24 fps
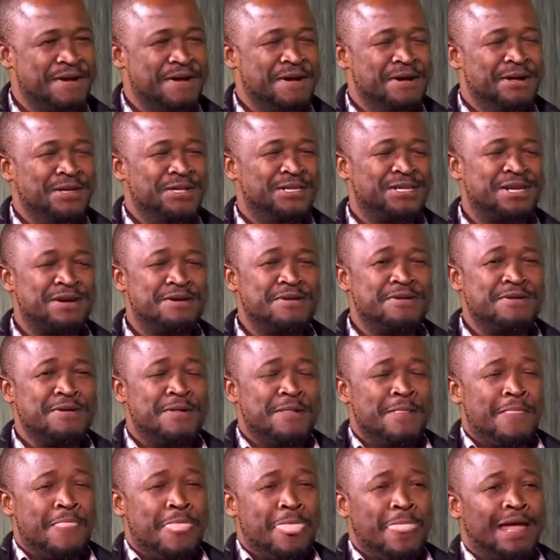So,
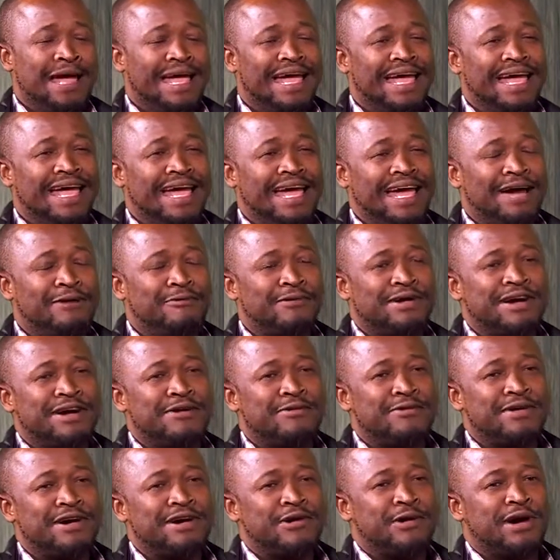
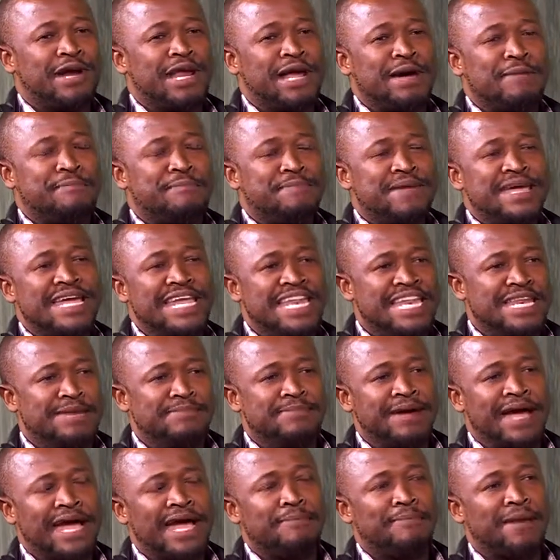what I mean
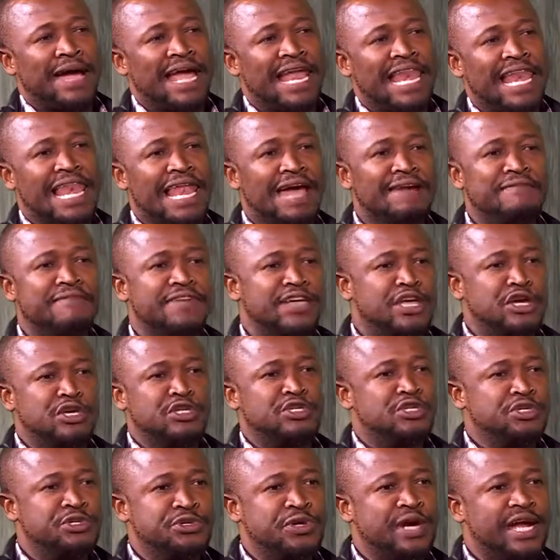by loving your
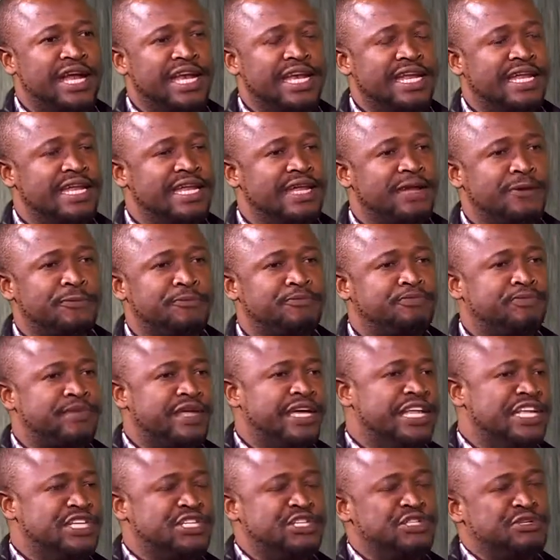children, it
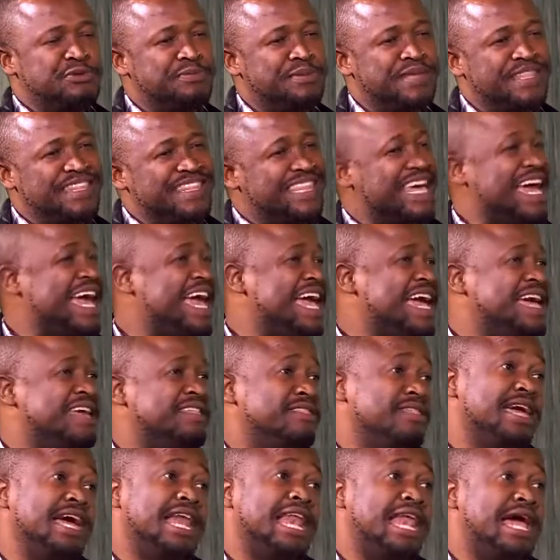is to be there in
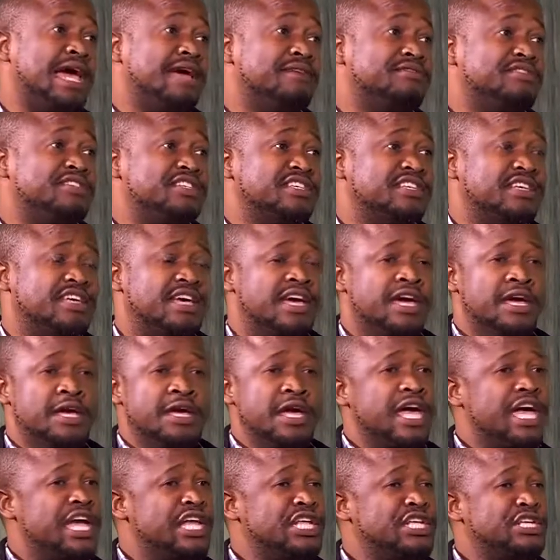their lives.
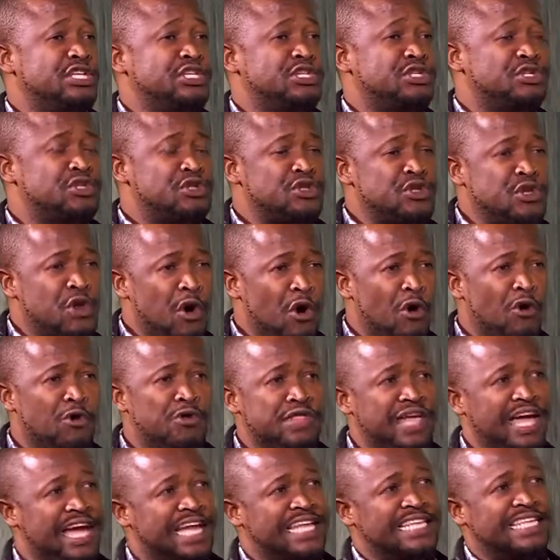It is to know
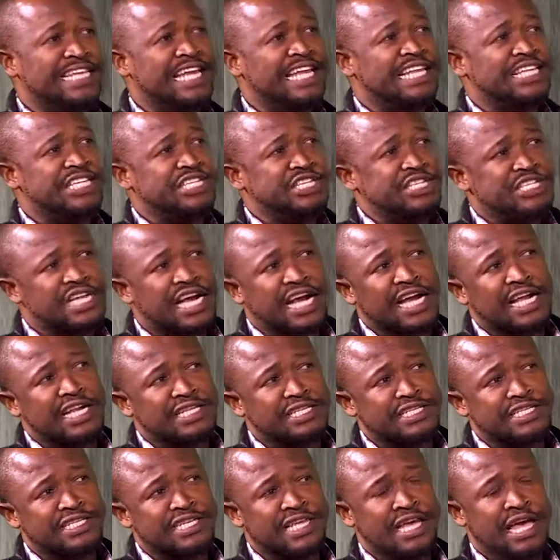their daily
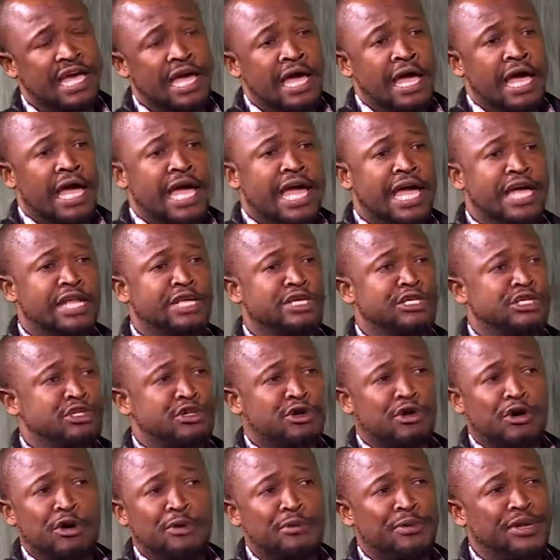struggles. It is to
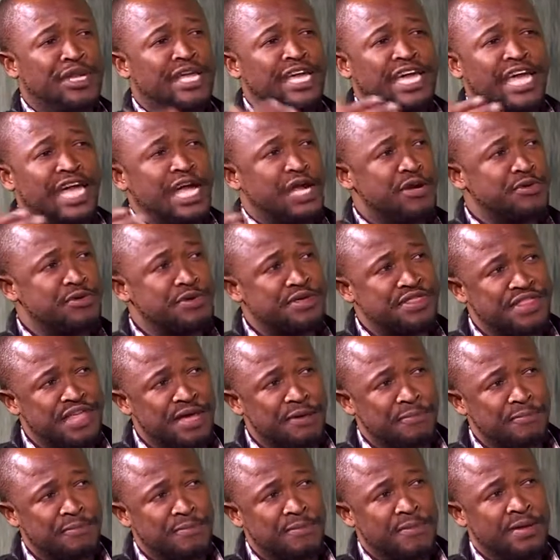communicate with
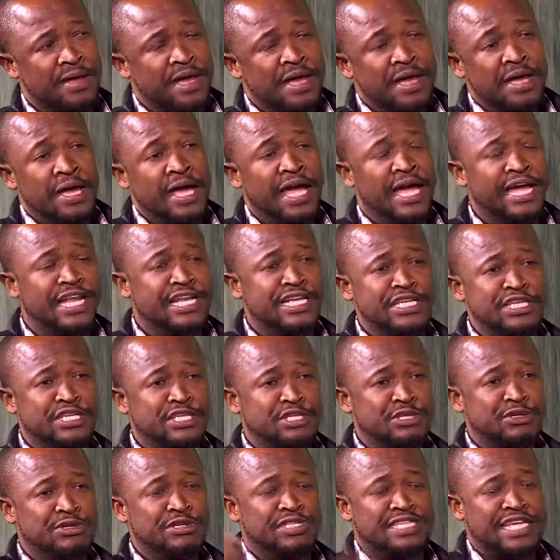them. It is
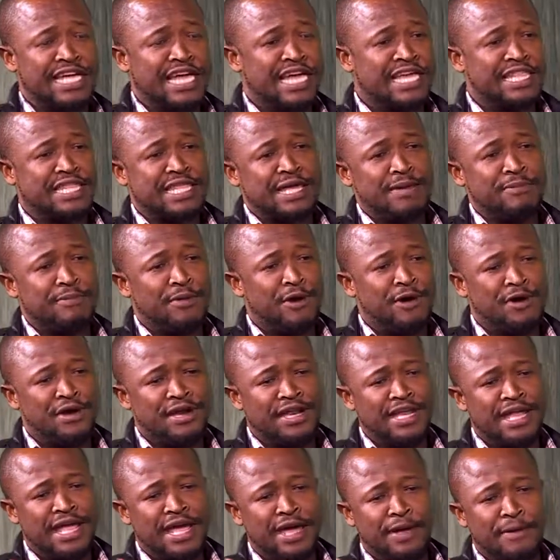to take them
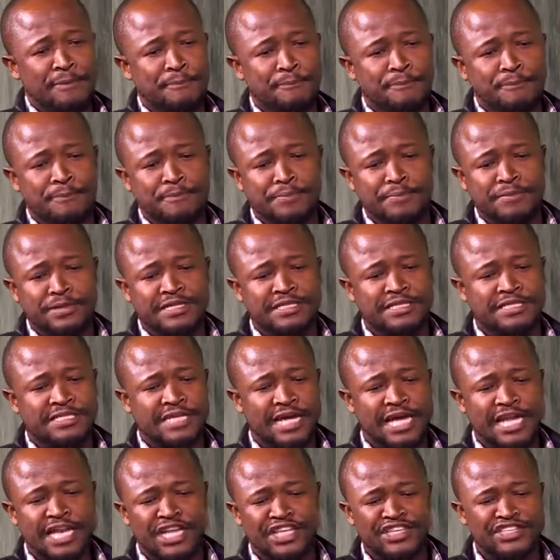on a
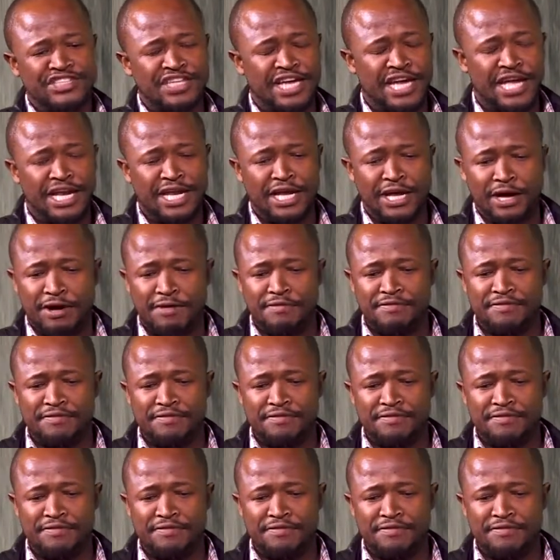daily journey of